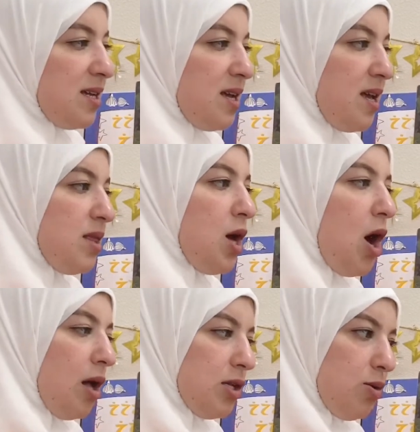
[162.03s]
in the
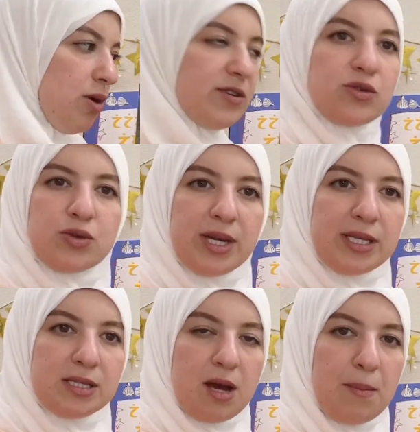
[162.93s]
hollow of a tree
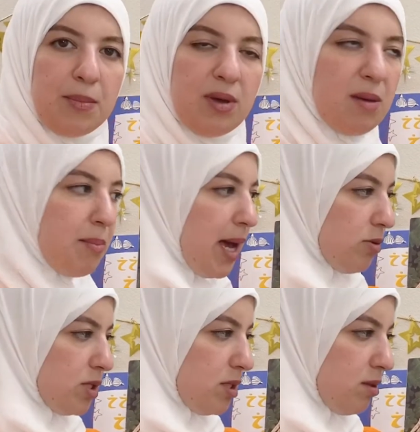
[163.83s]
stump and
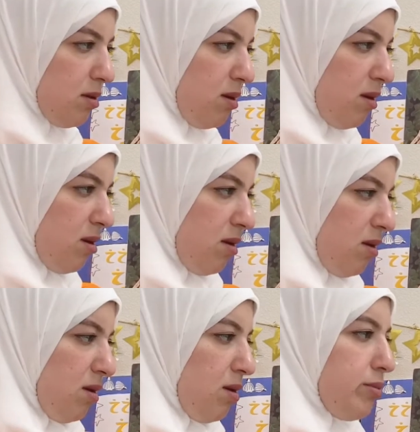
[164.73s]
pouted.
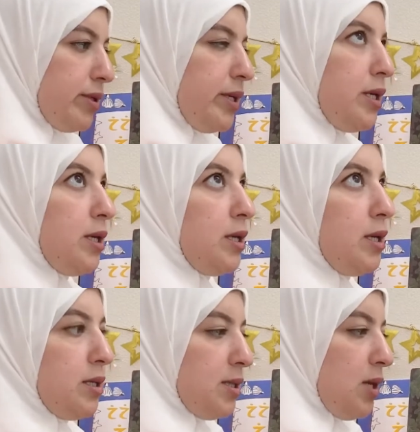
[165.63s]

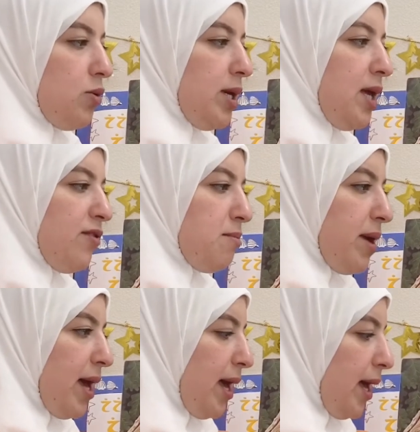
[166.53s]
Please, can we give him
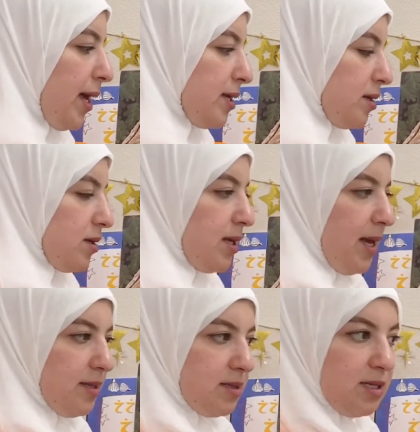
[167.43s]
back? He
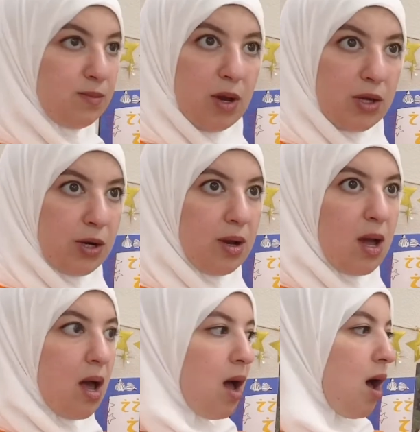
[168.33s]
asked his mother.
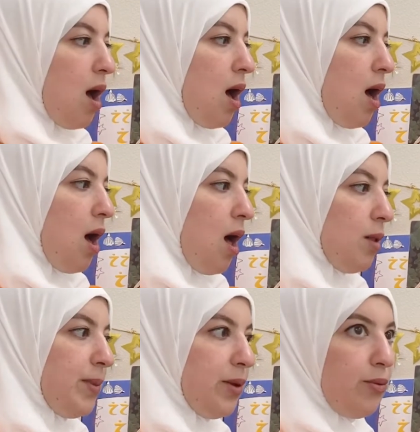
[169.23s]
I'll
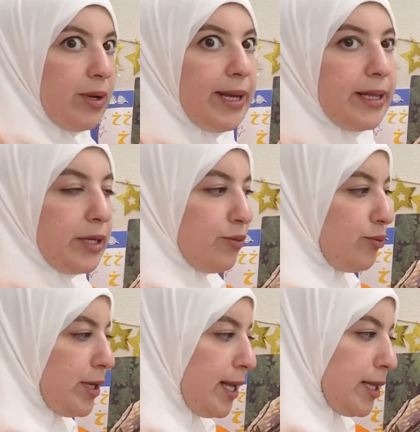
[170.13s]
be really,
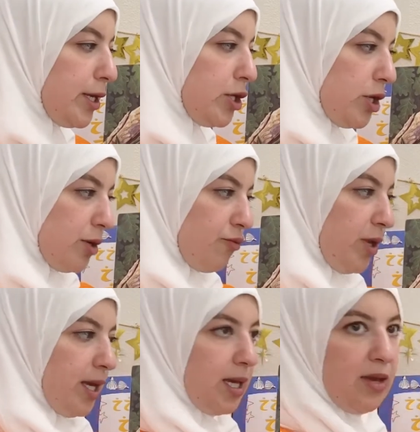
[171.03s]
really good if we
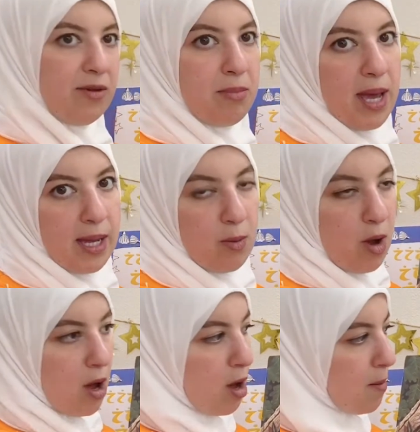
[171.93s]
can give him back,
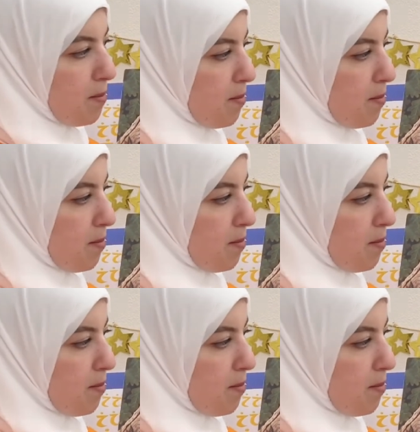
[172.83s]
Mom.